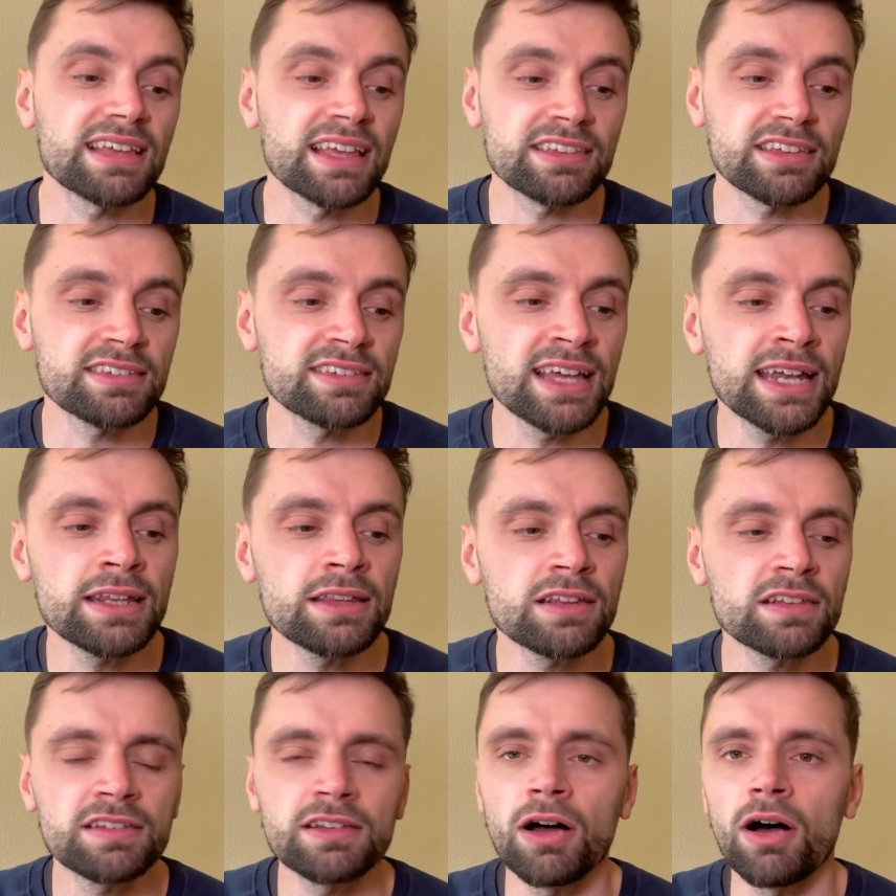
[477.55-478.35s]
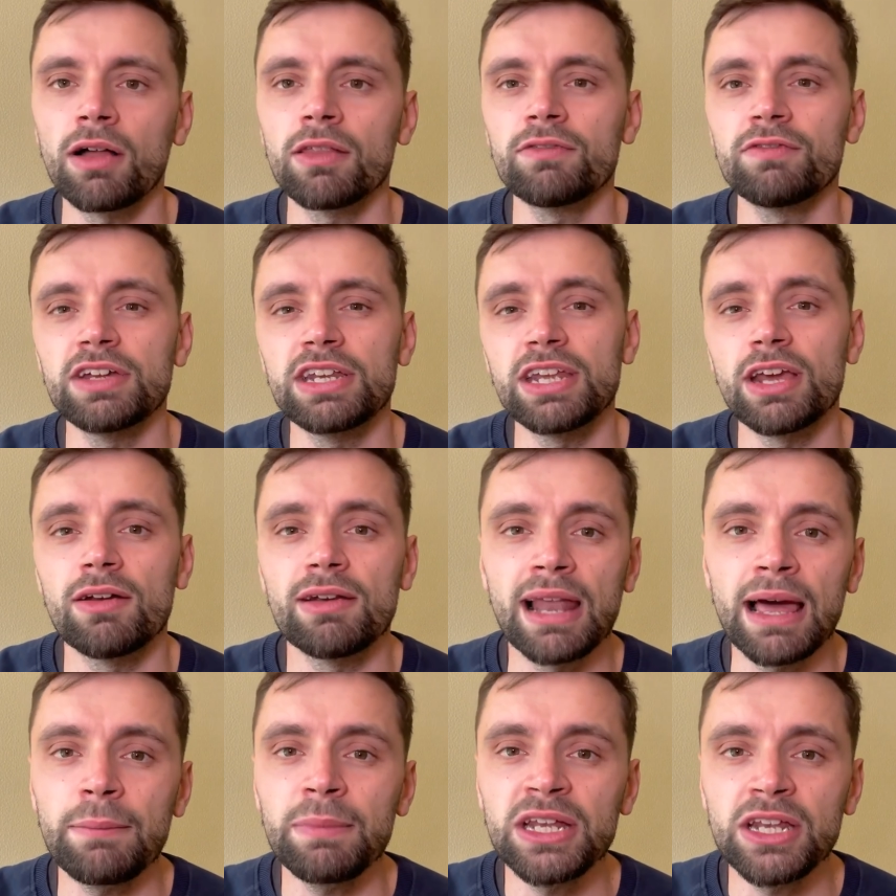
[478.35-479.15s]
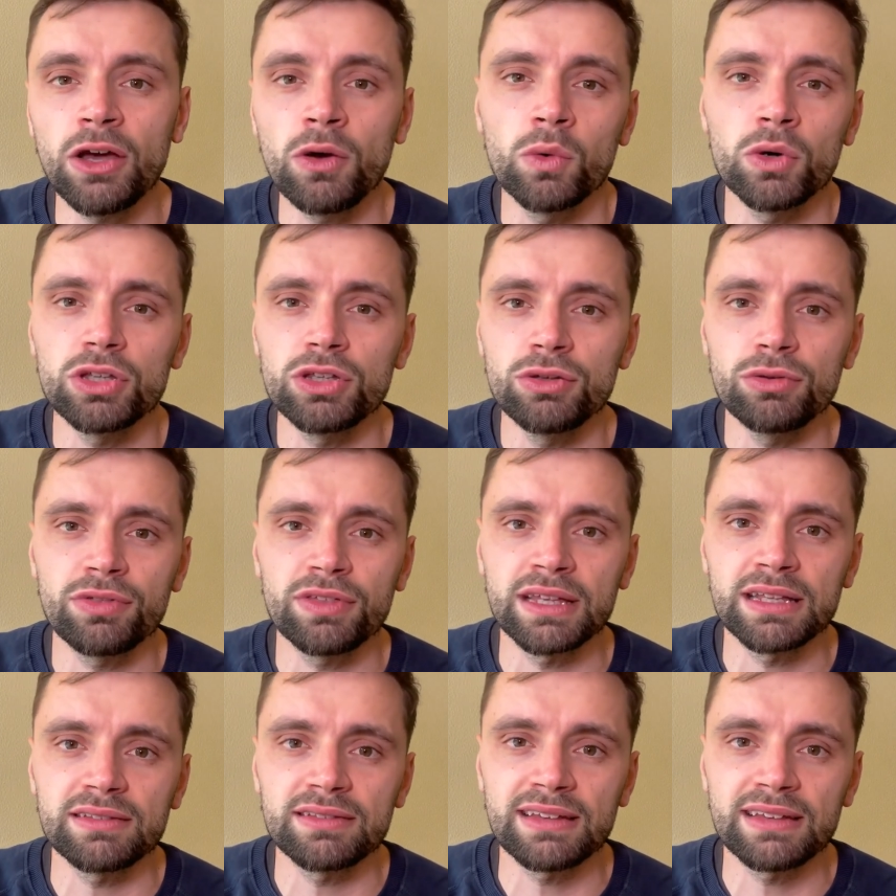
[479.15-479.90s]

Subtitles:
As I said at the start of the video, let me know what you think